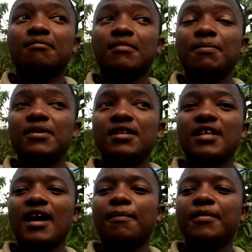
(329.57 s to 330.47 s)
maybe
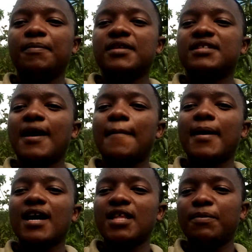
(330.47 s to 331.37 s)
there may be some
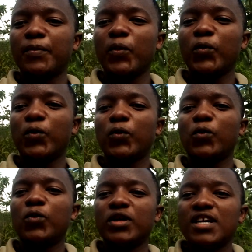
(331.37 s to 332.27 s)
other people
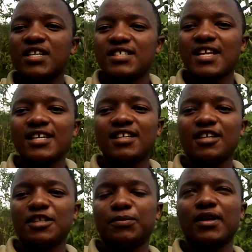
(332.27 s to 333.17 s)
who need such an
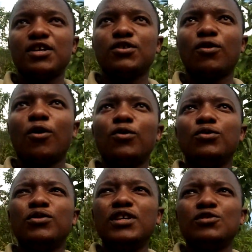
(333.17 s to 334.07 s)
explanation or
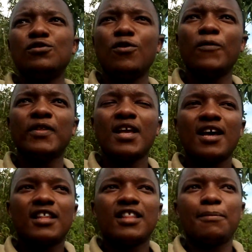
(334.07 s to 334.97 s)
who need to know
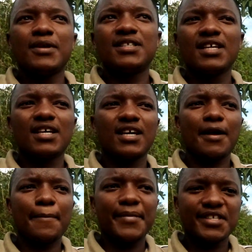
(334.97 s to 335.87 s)
the basic
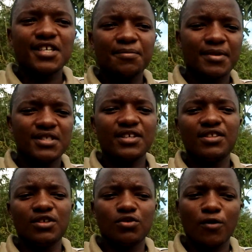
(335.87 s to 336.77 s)

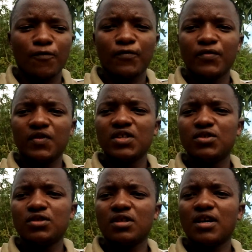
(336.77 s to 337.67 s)
things of
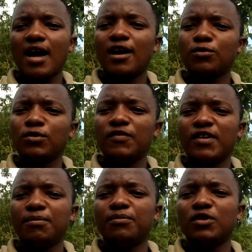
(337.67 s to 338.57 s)
these two
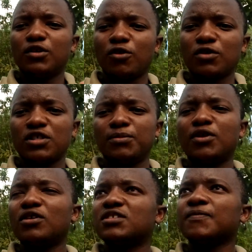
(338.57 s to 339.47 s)
different courses,
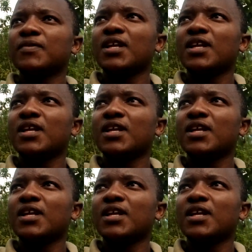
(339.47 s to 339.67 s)
because